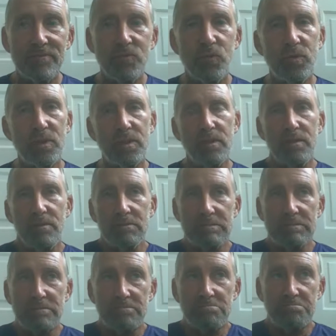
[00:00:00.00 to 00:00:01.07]
Well,
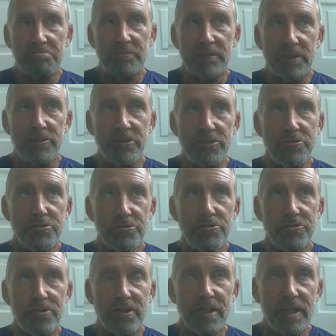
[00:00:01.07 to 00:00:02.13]
there's a
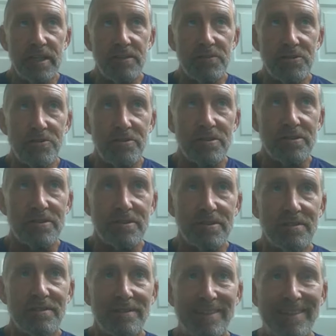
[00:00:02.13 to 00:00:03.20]
truth to that, of course.
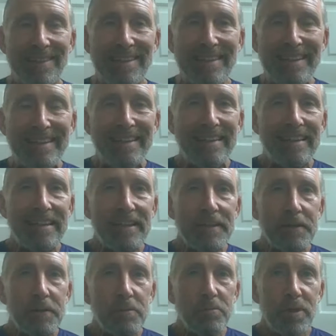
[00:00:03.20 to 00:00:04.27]

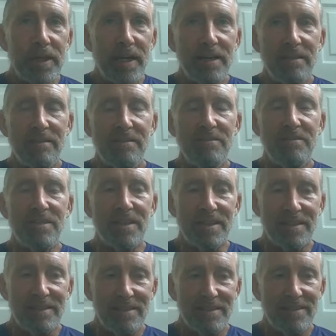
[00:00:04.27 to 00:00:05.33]
But how do you do that?